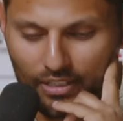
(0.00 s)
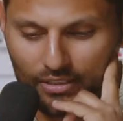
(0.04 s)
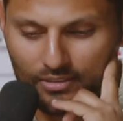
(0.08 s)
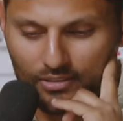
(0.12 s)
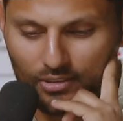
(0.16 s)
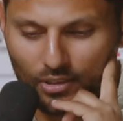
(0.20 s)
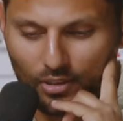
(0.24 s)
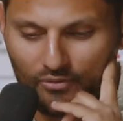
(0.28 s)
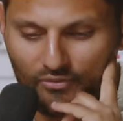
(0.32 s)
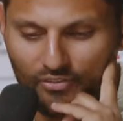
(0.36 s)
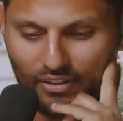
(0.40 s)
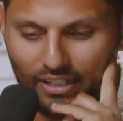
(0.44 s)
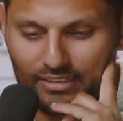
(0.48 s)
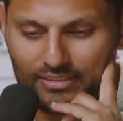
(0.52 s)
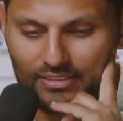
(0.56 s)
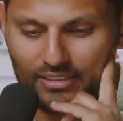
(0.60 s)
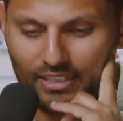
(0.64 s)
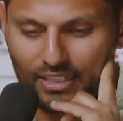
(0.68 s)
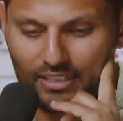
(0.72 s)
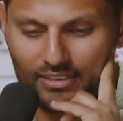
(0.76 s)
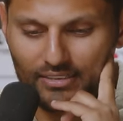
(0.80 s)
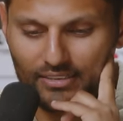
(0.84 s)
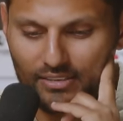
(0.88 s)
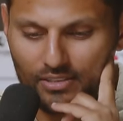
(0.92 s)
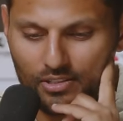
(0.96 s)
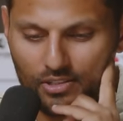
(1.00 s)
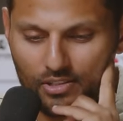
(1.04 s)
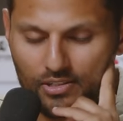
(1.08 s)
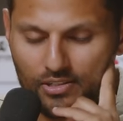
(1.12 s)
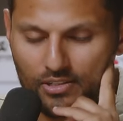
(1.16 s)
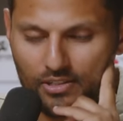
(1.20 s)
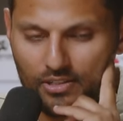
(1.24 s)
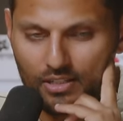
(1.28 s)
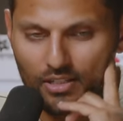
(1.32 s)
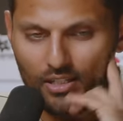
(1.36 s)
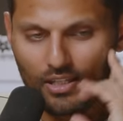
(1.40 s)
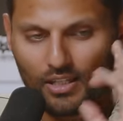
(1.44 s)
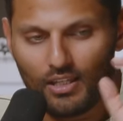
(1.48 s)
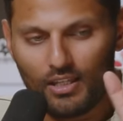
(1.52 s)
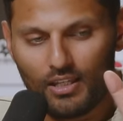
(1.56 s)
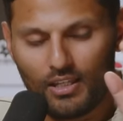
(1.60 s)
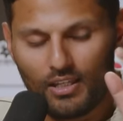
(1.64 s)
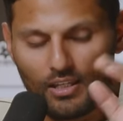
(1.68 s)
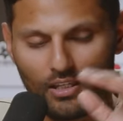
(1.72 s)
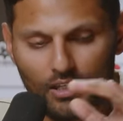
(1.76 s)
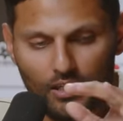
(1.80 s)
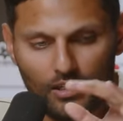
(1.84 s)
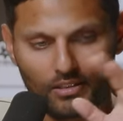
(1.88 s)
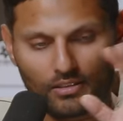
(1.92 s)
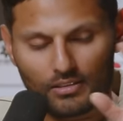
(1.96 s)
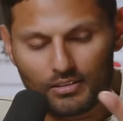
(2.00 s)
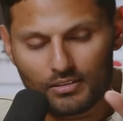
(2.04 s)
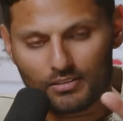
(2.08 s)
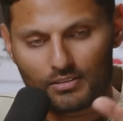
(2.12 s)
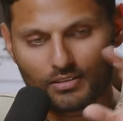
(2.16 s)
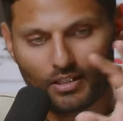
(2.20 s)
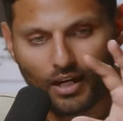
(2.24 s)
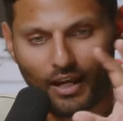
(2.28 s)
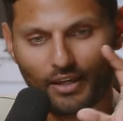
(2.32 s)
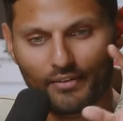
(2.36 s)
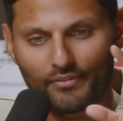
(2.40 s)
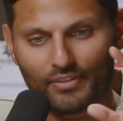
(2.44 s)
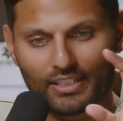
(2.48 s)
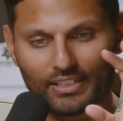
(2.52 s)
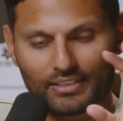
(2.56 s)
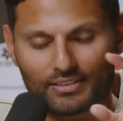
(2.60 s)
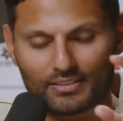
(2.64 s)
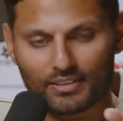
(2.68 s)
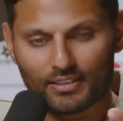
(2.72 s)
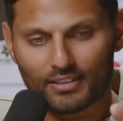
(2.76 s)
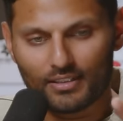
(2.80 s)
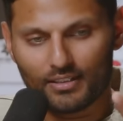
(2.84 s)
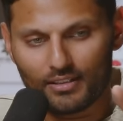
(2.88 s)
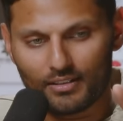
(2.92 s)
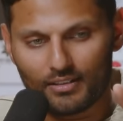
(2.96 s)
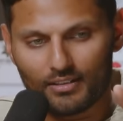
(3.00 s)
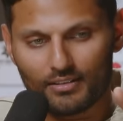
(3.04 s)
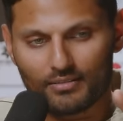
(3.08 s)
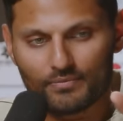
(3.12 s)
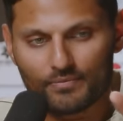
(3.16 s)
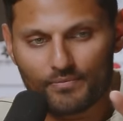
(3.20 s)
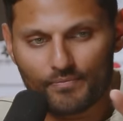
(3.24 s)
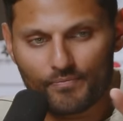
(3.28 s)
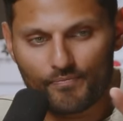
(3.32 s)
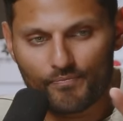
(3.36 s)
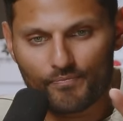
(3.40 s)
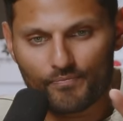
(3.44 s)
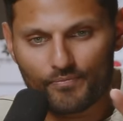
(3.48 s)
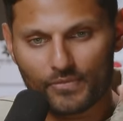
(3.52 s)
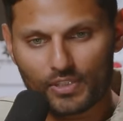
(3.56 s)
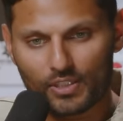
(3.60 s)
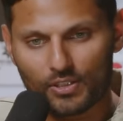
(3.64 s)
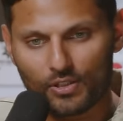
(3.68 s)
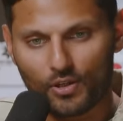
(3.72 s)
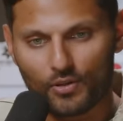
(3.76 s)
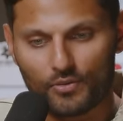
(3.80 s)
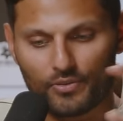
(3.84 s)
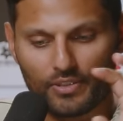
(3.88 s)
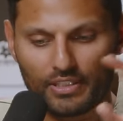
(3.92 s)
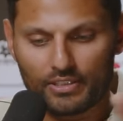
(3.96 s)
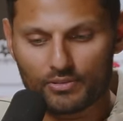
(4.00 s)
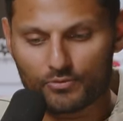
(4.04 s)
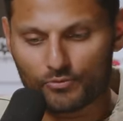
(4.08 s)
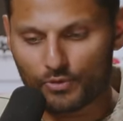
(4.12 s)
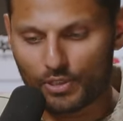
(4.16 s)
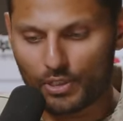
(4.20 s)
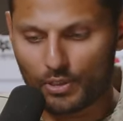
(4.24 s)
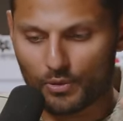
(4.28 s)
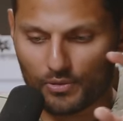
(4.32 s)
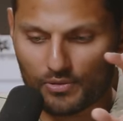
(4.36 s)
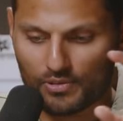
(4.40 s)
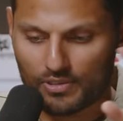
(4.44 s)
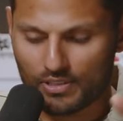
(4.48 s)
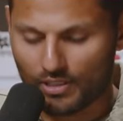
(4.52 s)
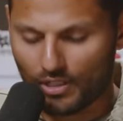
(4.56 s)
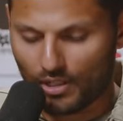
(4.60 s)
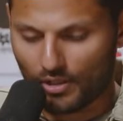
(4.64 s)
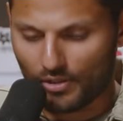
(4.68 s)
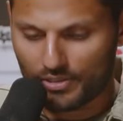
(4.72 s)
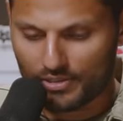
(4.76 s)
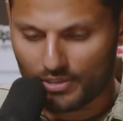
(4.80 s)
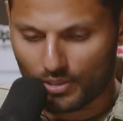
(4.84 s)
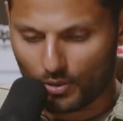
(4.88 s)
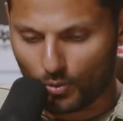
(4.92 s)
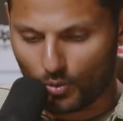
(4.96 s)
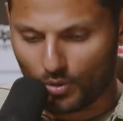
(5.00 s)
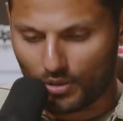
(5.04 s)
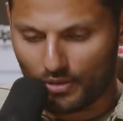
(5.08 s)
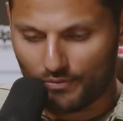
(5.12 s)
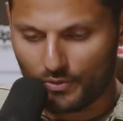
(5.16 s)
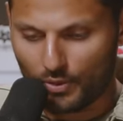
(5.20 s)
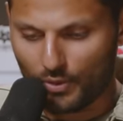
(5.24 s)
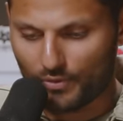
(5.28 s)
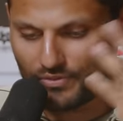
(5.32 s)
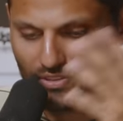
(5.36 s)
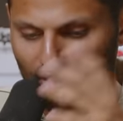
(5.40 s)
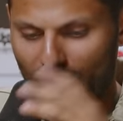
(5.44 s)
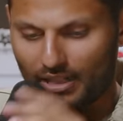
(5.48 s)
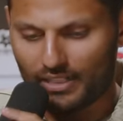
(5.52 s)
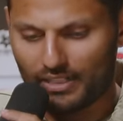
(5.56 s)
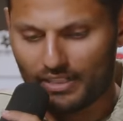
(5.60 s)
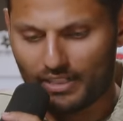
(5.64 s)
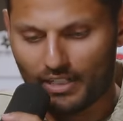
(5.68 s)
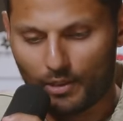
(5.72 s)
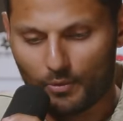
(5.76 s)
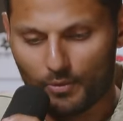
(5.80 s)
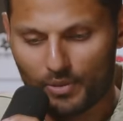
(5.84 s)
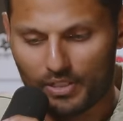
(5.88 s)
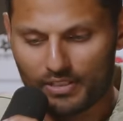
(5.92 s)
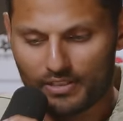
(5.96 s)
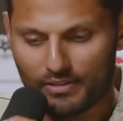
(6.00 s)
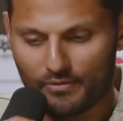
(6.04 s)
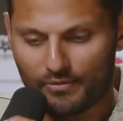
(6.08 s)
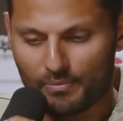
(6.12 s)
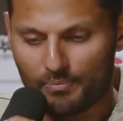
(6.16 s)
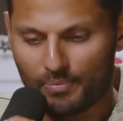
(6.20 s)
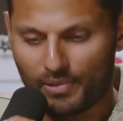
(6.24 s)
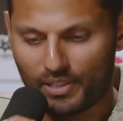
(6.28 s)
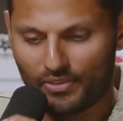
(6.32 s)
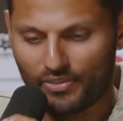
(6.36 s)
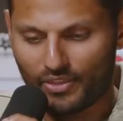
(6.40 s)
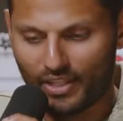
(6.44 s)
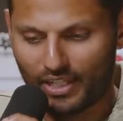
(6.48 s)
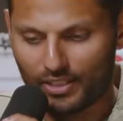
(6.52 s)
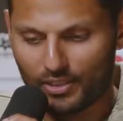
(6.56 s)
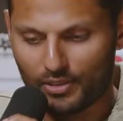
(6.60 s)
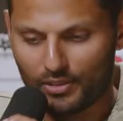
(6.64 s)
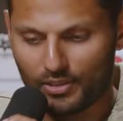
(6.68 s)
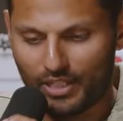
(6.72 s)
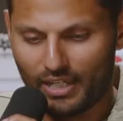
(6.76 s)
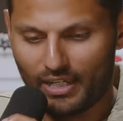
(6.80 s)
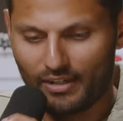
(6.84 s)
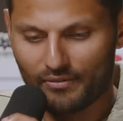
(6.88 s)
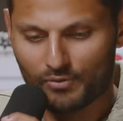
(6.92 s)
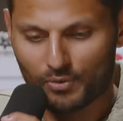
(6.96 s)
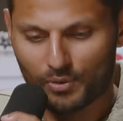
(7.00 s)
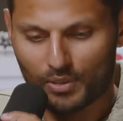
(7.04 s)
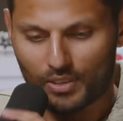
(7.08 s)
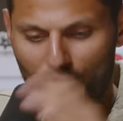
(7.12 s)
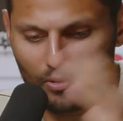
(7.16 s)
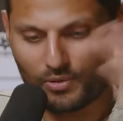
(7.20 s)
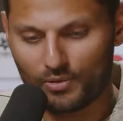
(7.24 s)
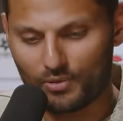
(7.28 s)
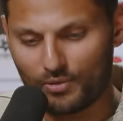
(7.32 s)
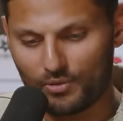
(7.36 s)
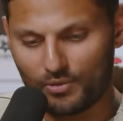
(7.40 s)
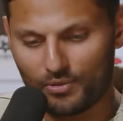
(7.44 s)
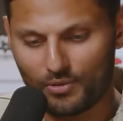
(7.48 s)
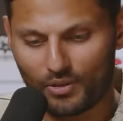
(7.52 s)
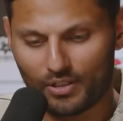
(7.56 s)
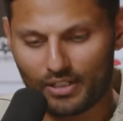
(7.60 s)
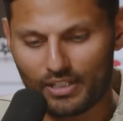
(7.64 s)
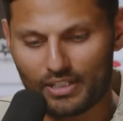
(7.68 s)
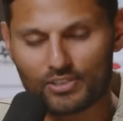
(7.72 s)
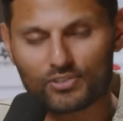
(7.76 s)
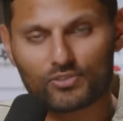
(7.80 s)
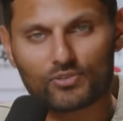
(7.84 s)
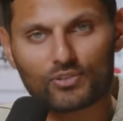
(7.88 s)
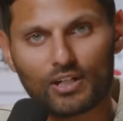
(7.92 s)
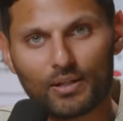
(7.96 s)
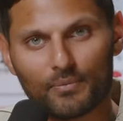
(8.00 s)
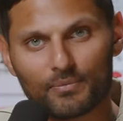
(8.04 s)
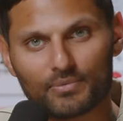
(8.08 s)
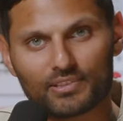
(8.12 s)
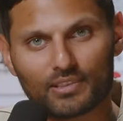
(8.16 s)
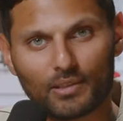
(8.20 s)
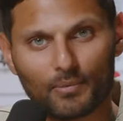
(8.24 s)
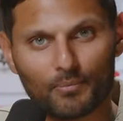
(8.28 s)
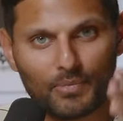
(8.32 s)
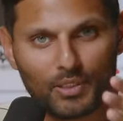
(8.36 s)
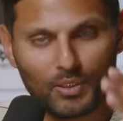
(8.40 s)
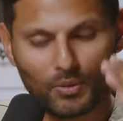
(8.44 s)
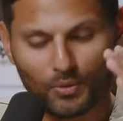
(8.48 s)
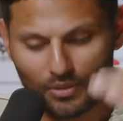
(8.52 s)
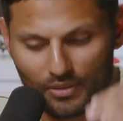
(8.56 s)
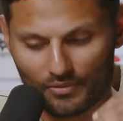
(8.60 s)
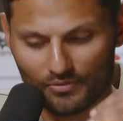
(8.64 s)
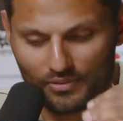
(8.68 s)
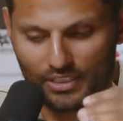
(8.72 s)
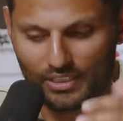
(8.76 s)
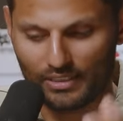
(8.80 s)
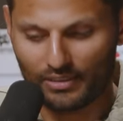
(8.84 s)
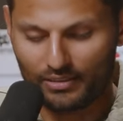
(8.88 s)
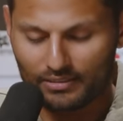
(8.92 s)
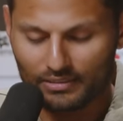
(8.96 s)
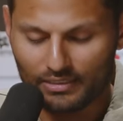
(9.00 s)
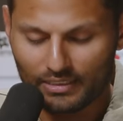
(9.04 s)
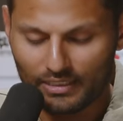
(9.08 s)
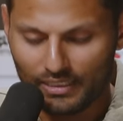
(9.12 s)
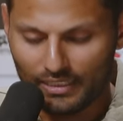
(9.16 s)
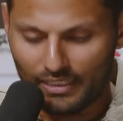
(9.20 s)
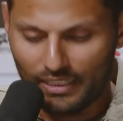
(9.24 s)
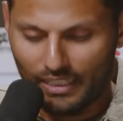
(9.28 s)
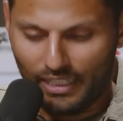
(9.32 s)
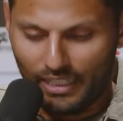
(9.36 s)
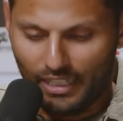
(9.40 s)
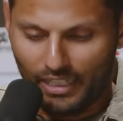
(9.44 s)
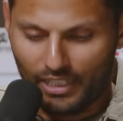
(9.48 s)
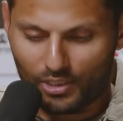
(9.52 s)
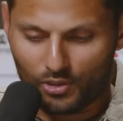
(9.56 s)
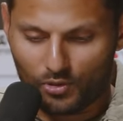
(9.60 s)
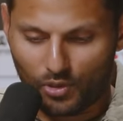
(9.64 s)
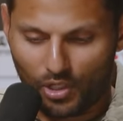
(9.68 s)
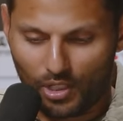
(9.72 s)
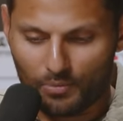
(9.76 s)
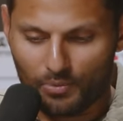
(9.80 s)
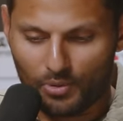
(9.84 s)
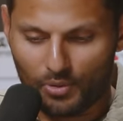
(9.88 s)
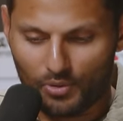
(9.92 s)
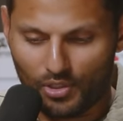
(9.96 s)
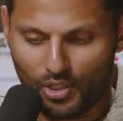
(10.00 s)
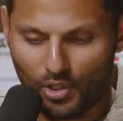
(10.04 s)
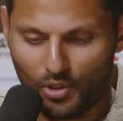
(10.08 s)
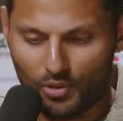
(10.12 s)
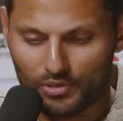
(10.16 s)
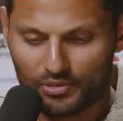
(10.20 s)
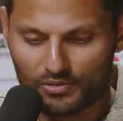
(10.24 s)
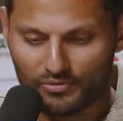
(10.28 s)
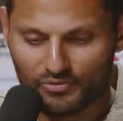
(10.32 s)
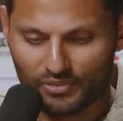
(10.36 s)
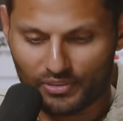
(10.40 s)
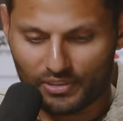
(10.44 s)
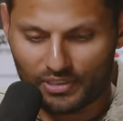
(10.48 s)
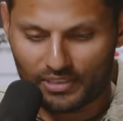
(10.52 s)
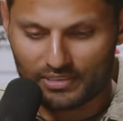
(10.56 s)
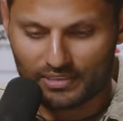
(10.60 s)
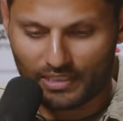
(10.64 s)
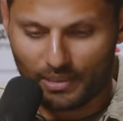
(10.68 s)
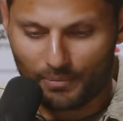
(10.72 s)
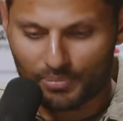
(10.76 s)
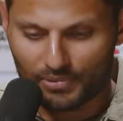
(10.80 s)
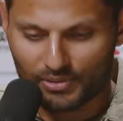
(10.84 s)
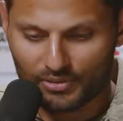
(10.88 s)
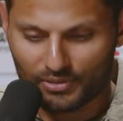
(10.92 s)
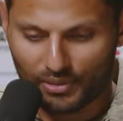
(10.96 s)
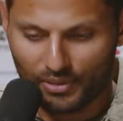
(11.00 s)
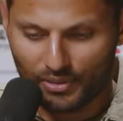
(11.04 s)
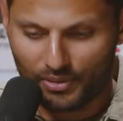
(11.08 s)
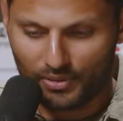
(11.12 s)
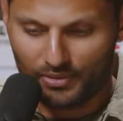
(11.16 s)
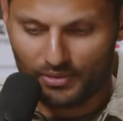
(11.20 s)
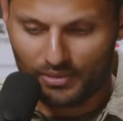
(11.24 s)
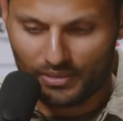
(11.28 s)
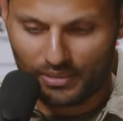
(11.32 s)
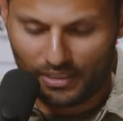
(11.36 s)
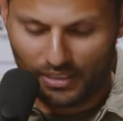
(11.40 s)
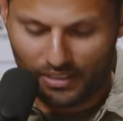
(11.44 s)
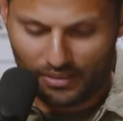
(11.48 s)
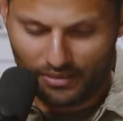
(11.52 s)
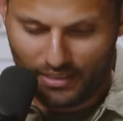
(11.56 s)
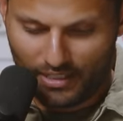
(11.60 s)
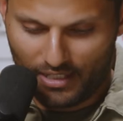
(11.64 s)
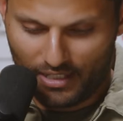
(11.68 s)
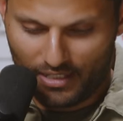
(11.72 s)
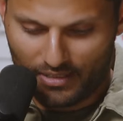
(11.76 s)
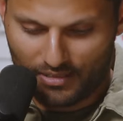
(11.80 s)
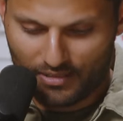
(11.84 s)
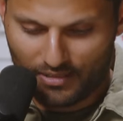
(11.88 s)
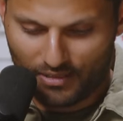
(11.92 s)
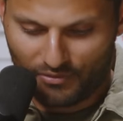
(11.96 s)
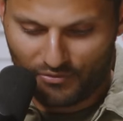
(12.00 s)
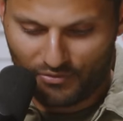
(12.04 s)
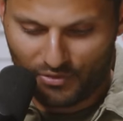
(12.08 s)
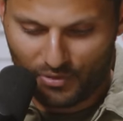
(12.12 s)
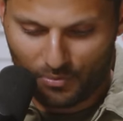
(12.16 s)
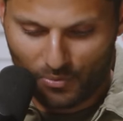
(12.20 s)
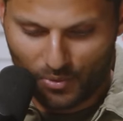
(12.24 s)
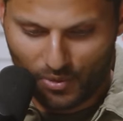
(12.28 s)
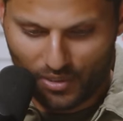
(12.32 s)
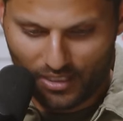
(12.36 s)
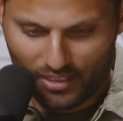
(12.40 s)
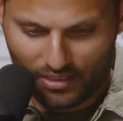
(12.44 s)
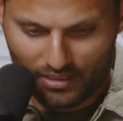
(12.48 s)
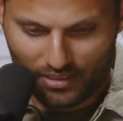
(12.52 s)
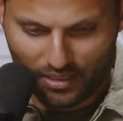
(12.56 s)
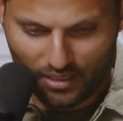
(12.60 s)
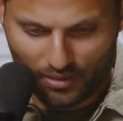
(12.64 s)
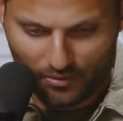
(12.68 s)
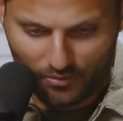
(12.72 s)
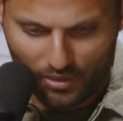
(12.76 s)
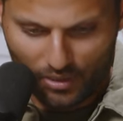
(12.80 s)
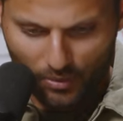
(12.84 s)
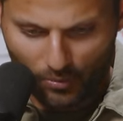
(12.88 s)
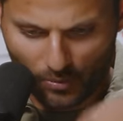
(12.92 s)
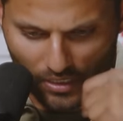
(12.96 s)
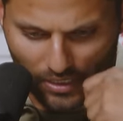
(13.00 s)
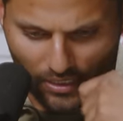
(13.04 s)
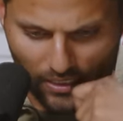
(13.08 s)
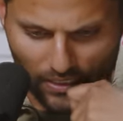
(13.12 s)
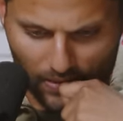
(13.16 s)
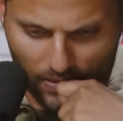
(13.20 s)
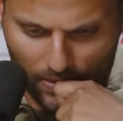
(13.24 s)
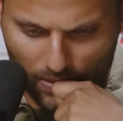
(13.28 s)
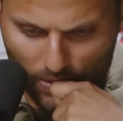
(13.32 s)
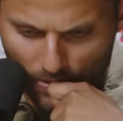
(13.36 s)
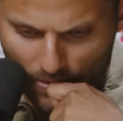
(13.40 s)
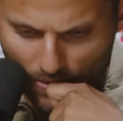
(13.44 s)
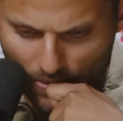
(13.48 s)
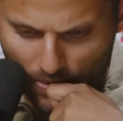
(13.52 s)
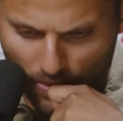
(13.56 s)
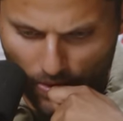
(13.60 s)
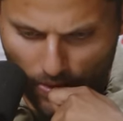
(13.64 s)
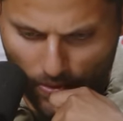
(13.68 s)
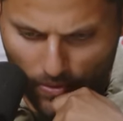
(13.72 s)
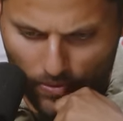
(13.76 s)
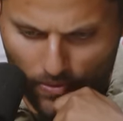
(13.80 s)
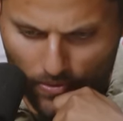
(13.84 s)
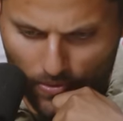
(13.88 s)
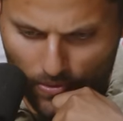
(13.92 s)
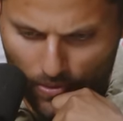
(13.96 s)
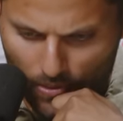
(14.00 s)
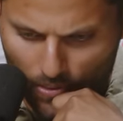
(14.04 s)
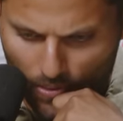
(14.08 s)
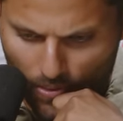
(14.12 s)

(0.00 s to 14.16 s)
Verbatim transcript: it's so fascinating to just dive into, you know, these real scenarios that all of you have sent in. And I want to give a big thank you to everyone who on Instagram sent me all of these incredible notes for this episode. There's a few more here that I really want to get to. So,